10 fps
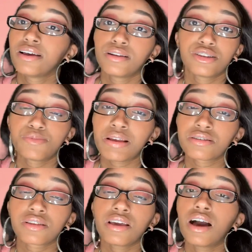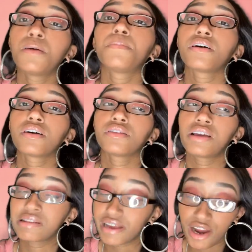just basically up the
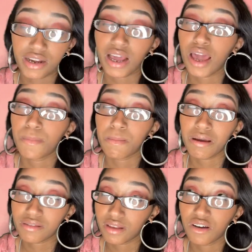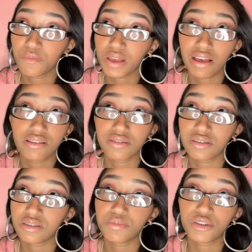entire night by myself because
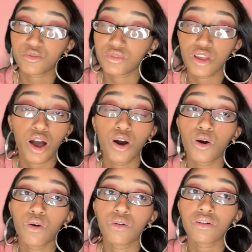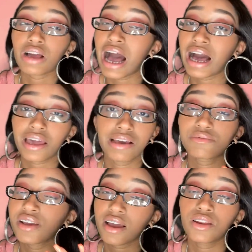this bitch was gone. I kept
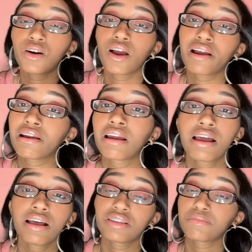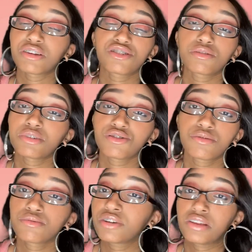checking on her to make sure the bitch was
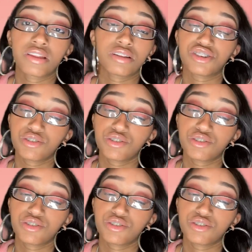breathing and she